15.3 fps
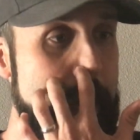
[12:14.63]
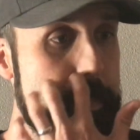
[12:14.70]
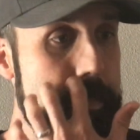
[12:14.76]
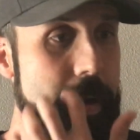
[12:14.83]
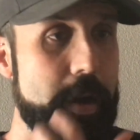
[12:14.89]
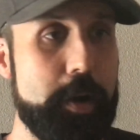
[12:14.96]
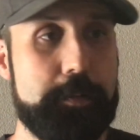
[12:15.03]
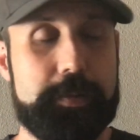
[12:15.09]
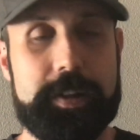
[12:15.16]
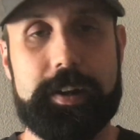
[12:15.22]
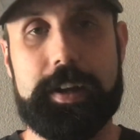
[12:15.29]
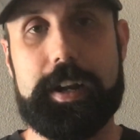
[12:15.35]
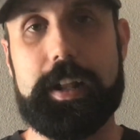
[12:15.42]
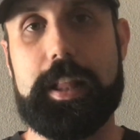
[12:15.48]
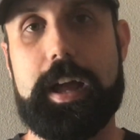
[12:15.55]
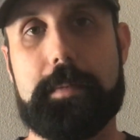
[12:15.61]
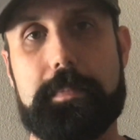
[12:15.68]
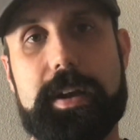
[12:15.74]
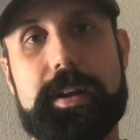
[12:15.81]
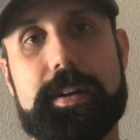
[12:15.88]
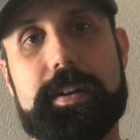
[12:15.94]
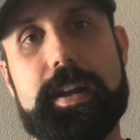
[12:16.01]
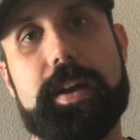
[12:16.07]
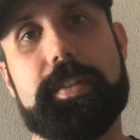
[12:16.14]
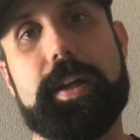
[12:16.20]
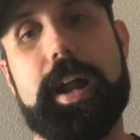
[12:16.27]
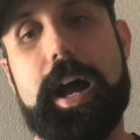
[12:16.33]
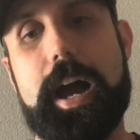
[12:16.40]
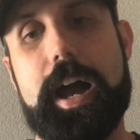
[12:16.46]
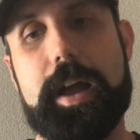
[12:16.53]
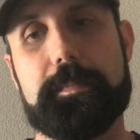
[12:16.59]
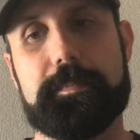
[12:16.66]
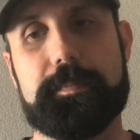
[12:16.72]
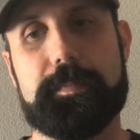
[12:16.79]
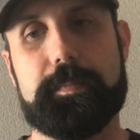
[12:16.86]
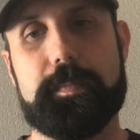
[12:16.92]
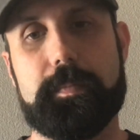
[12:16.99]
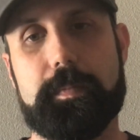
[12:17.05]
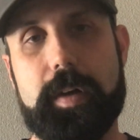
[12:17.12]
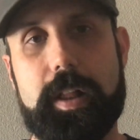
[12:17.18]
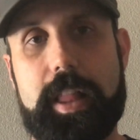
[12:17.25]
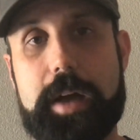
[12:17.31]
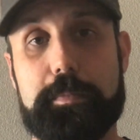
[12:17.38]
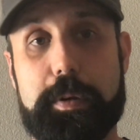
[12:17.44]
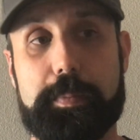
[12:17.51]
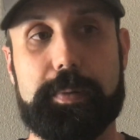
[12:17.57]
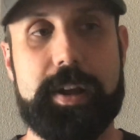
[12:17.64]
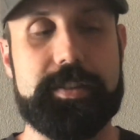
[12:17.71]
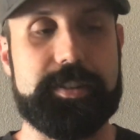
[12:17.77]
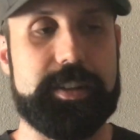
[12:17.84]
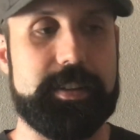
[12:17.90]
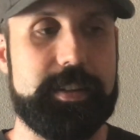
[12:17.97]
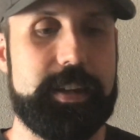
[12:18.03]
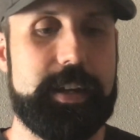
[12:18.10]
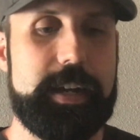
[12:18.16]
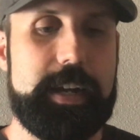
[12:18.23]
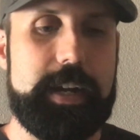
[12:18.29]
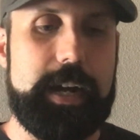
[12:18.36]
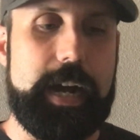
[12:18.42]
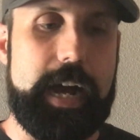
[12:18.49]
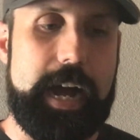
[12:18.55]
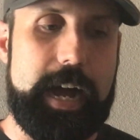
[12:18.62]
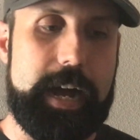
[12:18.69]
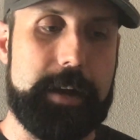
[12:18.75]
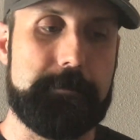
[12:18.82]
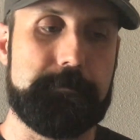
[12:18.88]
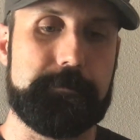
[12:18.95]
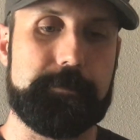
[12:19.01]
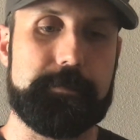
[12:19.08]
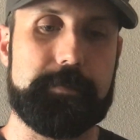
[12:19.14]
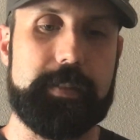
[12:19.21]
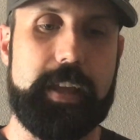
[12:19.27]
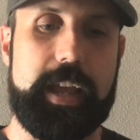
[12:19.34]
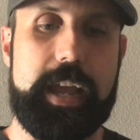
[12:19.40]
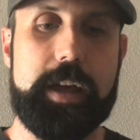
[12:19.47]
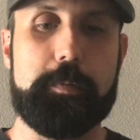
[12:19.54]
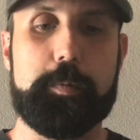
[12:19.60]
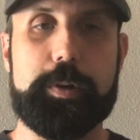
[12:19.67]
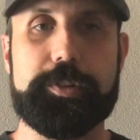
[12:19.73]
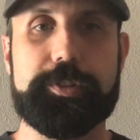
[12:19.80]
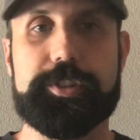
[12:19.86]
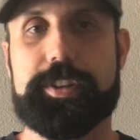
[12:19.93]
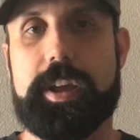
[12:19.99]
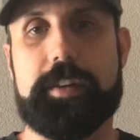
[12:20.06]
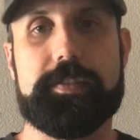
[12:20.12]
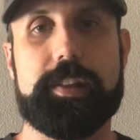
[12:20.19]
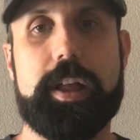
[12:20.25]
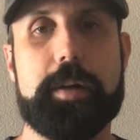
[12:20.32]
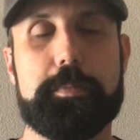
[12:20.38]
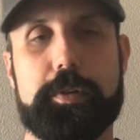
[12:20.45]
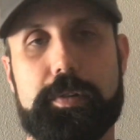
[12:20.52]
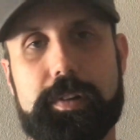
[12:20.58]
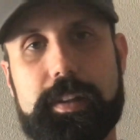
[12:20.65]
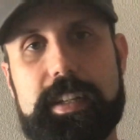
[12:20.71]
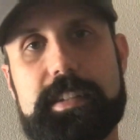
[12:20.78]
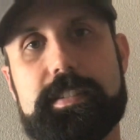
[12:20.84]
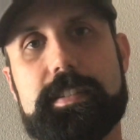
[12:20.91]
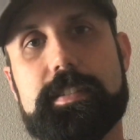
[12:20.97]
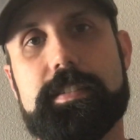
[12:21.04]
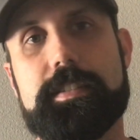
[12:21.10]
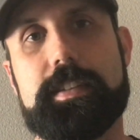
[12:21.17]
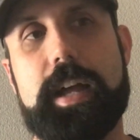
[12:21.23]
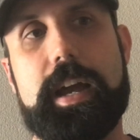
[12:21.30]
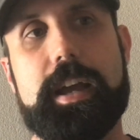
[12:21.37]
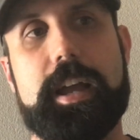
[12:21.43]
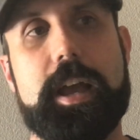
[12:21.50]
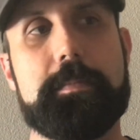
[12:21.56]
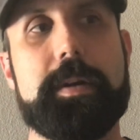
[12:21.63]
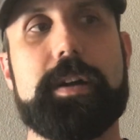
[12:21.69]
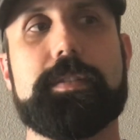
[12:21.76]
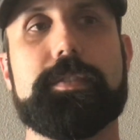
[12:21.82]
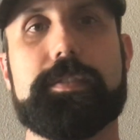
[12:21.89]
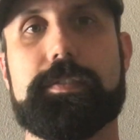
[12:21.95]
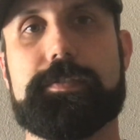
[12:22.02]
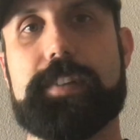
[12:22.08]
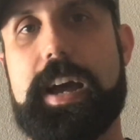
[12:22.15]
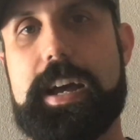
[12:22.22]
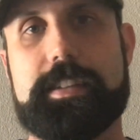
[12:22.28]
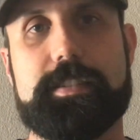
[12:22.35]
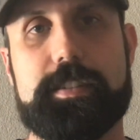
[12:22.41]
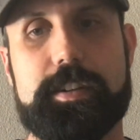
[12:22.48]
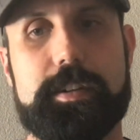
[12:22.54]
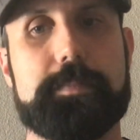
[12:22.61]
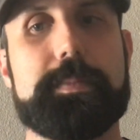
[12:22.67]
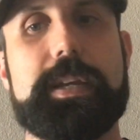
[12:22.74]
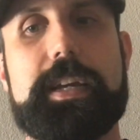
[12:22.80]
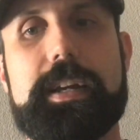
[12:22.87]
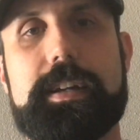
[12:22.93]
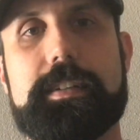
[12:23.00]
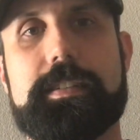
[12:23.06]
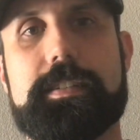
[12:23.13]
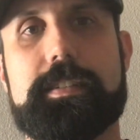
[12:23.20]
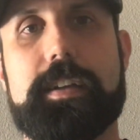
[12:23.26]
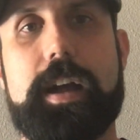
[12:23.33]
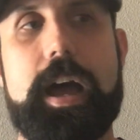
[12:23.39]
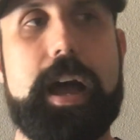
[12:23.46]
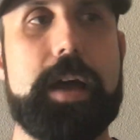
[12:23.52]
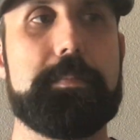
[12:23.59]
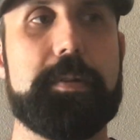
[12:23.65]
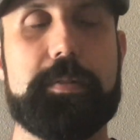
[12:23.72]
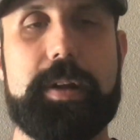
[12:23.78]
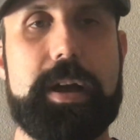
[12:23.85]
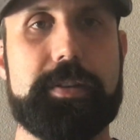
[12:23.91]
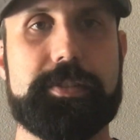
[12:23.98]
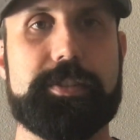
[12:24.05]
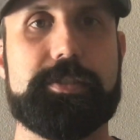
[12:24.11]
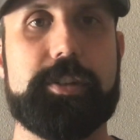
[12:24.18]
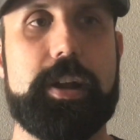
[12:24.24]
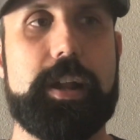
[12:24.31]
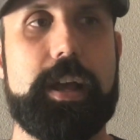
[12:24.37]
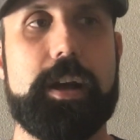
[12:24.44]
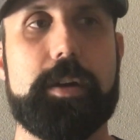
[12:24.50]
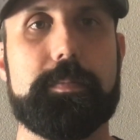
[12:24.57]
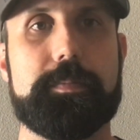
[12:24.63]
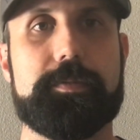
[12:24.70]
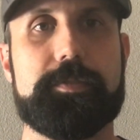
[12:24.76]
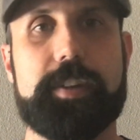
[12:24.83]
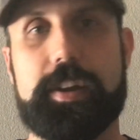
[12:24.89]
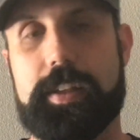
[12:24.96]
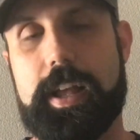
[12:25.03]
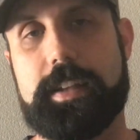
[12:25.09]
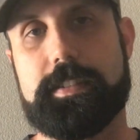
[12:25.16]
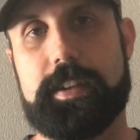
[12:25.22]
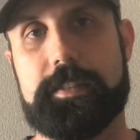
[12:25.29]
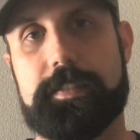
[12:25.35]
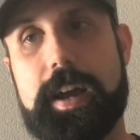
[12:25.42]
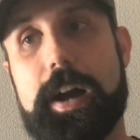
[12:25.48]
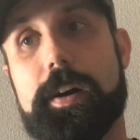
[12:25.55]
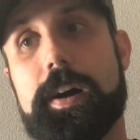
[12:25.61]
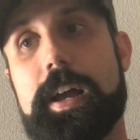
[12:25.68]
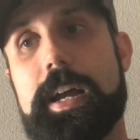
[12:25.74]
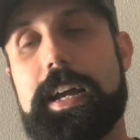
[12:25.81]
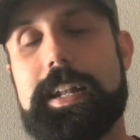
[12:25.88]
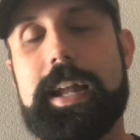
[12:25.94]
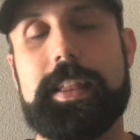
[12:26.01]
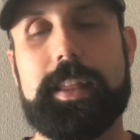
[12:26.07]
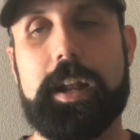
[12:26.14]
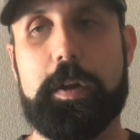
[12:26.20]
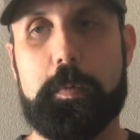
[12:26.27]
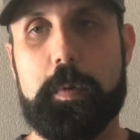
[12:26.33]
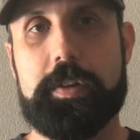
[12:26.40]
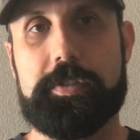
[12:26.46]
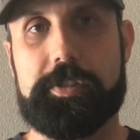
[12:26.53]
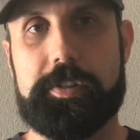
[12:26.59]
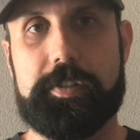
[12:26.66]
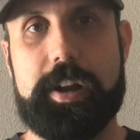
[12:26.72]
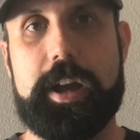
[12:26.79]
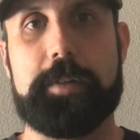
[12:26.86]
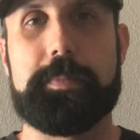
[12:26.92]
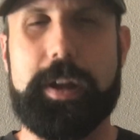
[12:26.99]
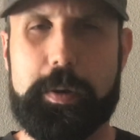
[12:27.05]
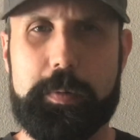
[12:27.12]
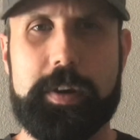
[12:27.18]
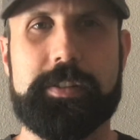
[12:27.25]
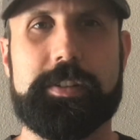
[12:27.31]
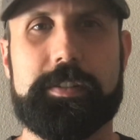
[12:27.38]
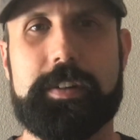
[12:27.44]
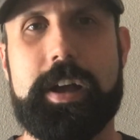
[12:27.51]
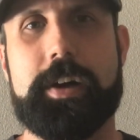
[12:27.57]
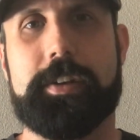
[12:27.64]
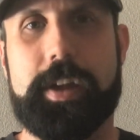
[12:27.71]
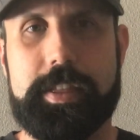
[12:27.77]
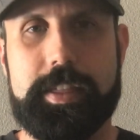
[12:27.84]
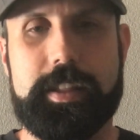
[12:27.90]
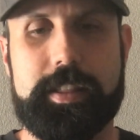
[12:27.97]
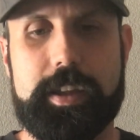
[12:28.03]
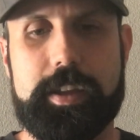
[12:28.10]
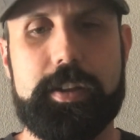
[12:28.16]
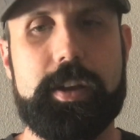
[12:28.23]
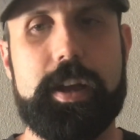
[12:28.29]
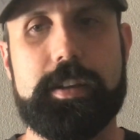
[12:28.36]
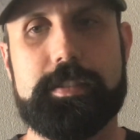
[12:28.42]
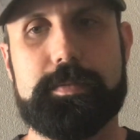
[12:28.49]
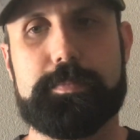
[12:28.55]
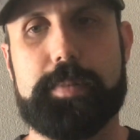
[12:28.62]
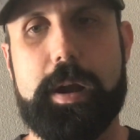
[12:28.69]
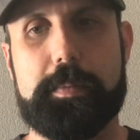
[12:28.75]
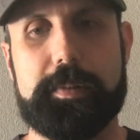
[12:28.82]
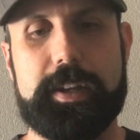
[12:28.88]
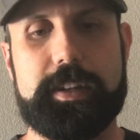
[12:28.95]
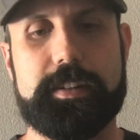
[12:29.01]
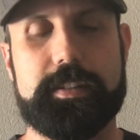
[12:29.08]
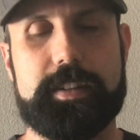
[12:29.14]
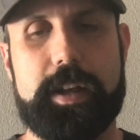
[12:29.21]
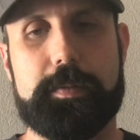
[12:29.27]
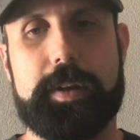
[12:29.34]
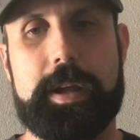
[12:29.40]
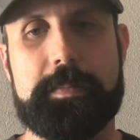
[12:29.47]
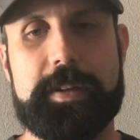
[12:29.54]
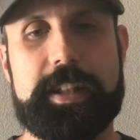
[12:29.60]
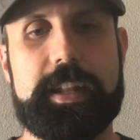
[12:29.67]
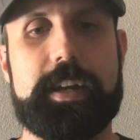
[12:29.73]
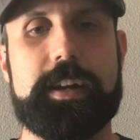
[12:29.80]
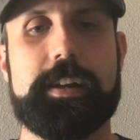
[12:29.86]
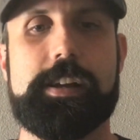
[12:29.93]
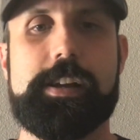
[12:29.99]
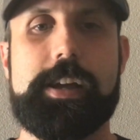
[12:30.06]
but hopefully it'll get a lot better now that I'm a lot more present. And we'll just have a lot more releases that come out faster because I'm around to try to help figure that stuff out. Not that I wasn't around, but I wasn't around. I think that you guys probably understand what I mean there.